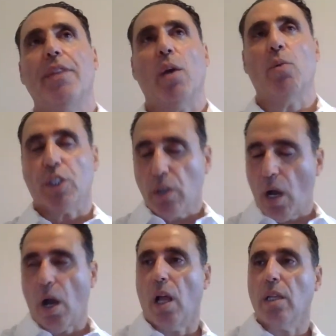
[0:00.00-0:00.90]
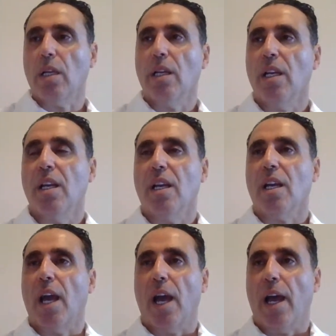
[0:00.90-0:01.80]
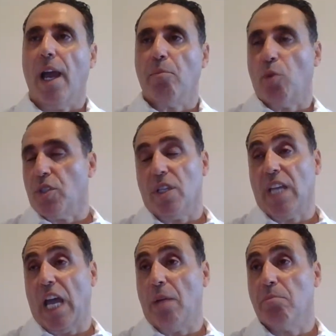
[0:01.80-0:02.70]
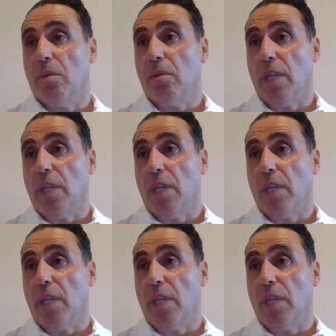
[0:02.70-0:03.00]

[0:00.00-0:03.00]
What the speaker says: they would call, and most of the time,